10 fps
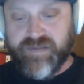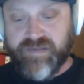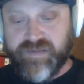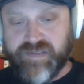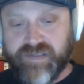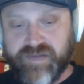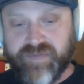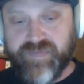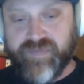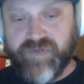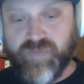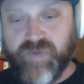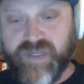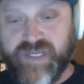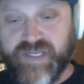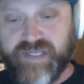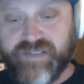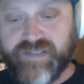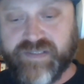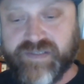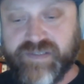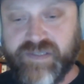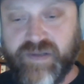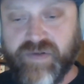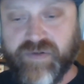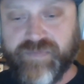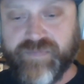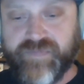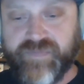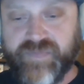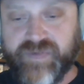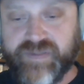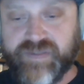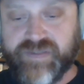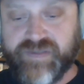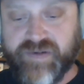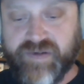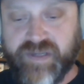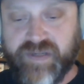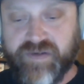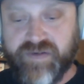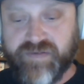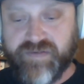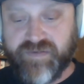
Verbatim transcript: some readings. So let's start here.